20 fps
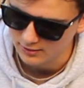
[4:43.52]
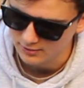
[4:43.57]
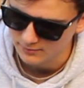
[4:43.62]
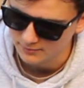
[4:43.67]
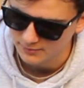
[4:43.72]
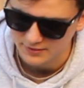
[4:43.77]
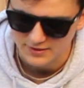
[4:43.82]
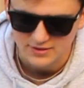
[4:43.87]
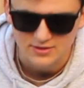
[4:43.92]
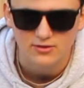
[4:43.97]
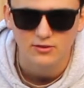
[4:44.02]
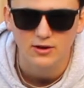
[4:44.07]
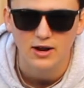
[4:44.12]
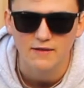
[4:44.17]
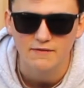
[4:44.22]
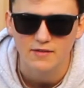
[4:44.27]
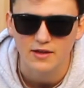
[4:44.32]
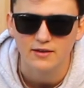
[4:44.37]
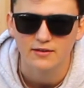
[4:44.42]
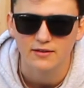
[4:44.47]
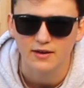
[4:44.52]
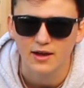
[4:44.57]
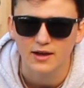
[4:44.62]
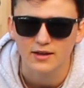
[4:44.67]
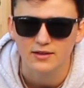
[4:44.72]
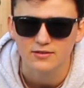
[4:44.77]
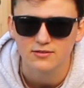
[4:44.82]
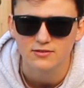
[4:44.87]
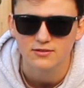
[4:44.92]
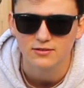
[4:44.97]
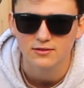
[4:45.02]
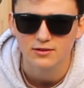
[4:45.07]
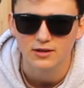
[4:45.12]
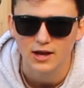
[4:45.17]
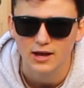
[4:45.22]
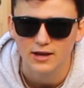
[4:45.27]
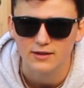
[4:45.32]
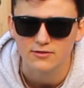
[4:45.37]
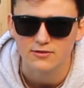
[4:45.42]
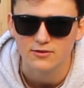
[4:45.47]
but they still have that nice
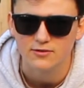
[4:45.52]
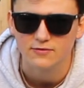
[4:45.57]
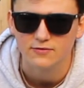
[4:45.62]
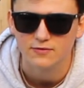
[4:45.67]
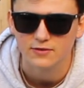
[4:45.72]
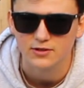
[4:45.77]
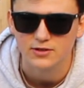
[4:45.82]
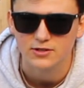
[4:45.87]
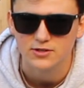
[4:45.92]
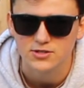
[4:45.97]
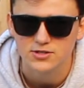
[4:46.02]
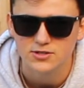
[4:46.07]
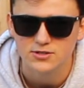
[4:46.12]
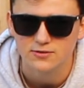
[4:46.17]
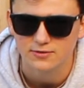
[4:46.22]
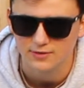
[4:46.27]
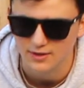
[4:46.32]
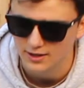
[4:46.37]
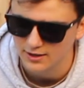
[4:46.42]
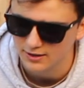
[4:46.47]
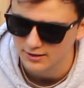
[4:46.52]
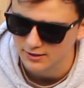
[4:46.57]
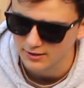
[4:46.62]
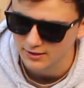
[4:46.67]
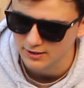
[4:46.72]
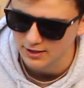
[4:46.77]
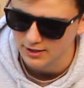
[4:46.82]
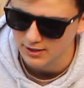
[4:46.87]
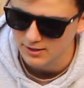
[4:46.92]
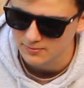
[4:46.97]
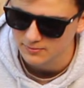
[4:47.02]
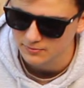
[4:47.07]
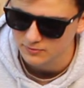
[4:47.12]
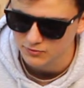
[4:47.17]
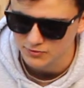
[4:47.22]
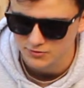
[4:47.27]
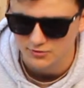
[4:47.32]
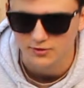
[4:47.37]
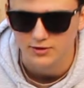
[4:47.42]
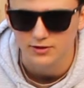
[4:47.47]
hyzer finish that I
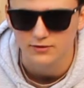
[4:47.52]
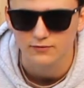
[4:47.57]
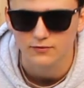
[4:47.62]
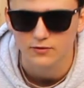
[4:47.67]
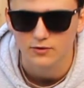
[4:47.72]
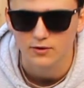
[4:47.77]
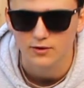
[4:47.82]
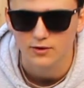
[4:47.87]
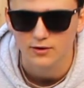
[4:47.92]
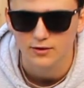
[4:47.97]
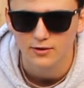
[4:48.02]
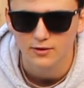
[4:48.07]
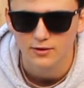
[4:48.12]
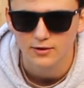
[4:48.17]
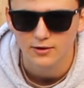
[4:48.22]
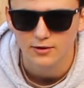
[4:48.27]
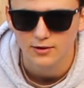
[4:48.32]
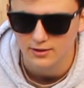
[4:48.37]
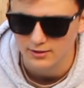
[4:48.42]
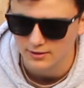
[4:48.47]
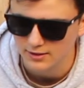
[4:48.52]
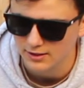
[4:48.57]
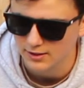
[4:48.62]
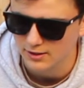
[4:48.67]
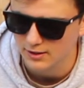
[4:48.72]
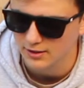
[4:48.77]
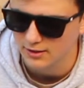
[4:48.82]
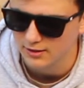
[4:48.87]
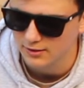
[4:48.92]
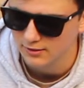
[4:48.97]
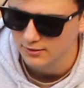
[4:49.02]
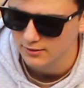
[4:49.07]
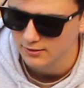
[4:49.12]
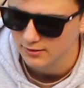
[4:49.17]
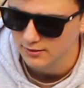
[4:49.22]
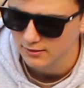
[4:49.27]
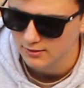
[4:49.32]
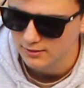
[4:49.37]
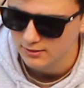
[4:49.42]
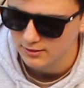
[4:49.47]
was looking for in
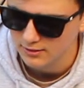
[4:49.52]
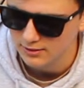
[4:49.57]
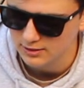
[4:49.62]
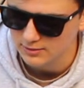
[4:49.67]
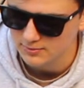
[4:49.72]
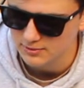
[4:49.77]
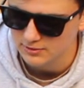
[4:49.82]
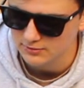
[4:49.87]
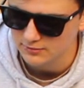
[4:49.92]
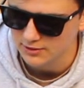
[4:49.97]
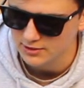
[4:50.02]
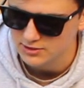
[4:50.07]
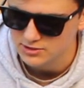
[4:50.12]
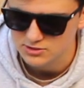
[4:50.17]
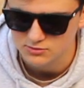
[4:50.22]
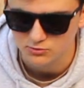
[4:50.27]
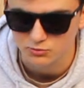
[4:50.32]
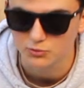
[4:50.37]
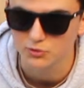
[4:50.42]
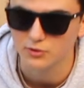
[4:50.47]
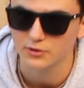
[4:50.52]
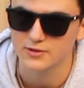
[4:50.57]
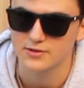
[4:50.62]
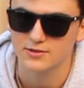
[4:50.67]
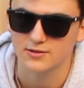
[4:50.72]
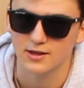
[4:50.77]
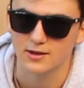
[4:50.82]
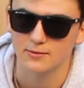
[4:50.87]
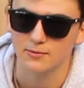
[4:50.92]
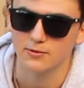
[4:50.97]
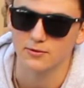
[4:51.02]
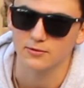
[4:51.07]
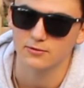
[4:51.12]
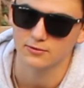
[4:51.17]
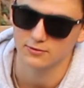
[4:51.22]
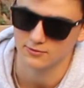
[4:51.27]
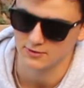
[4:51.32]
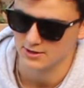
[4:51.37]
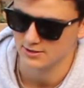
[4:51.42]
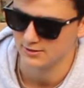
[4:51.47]
a mid-range. Really stable,
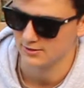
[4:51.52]
great